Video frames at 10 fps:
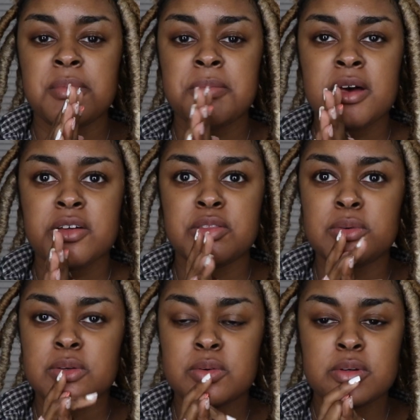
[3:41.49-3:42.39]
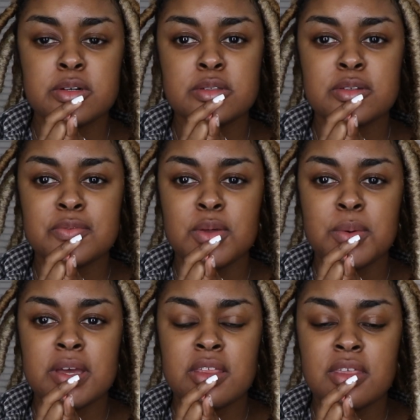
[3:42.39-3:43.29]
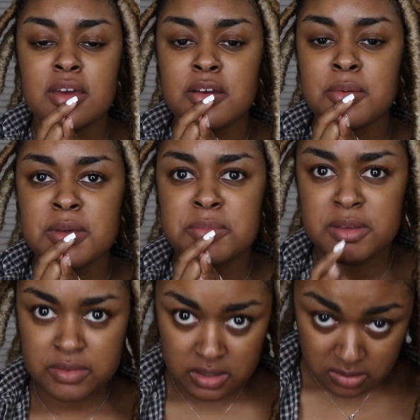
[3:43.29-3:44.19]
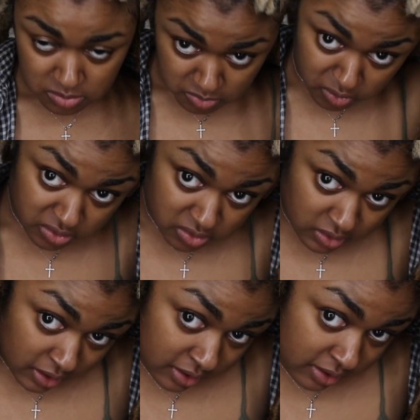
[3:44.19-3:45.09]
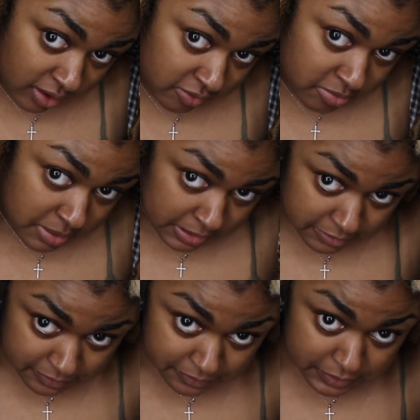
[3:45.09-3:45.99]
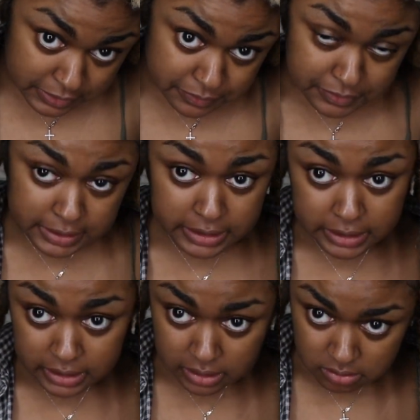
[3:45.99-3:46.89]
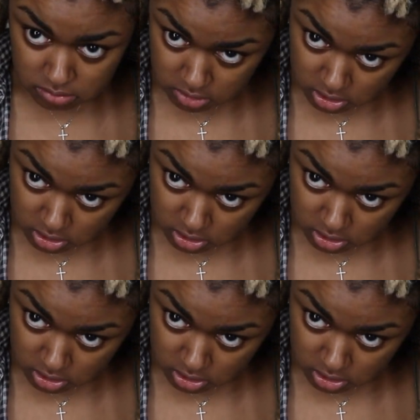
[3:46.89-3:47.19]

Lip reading: about 3/4 of the way there, maybe even a little more than that. I have about 13